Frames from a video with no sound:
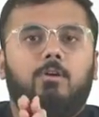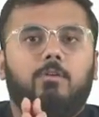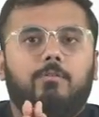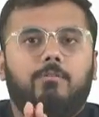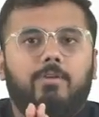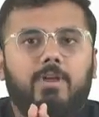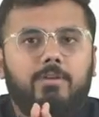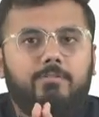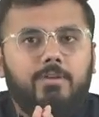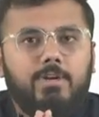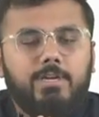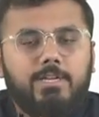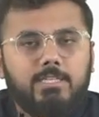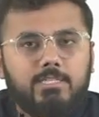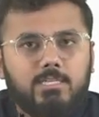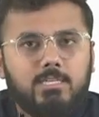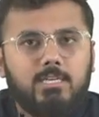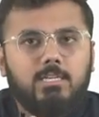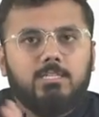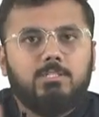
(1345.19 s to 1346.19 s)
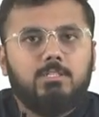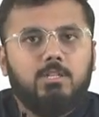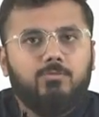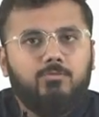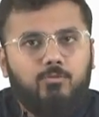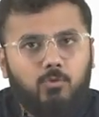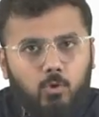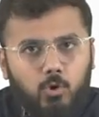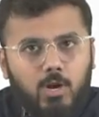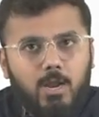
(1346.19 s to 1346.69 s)
when we discussed the
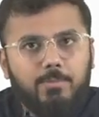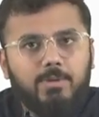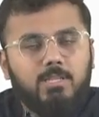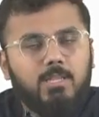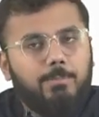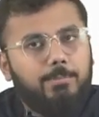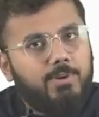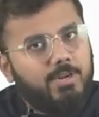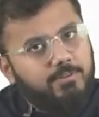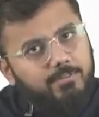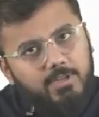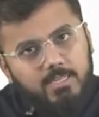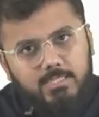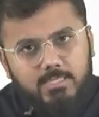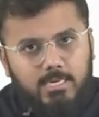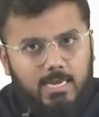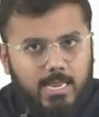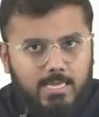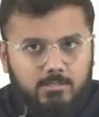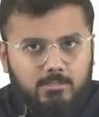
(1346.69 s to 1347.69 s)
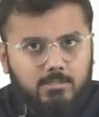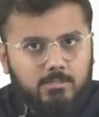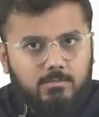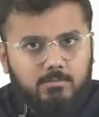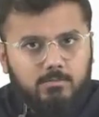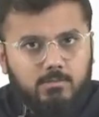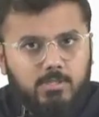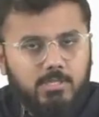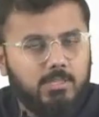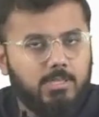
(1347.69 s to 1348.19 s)
forearm in the previous class,
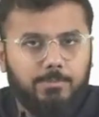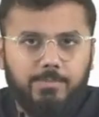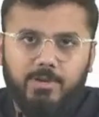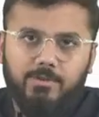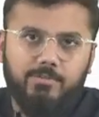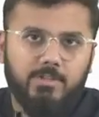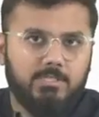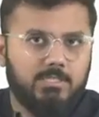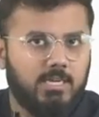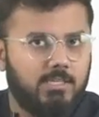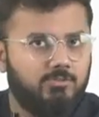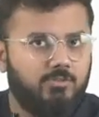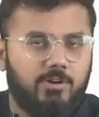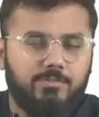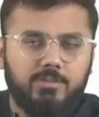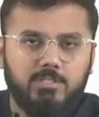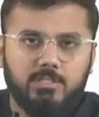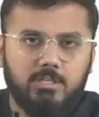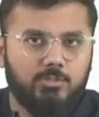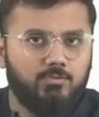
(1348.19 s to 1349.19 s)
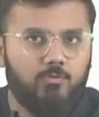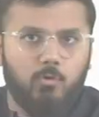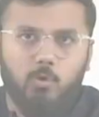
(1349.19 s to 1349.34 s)
we have discussed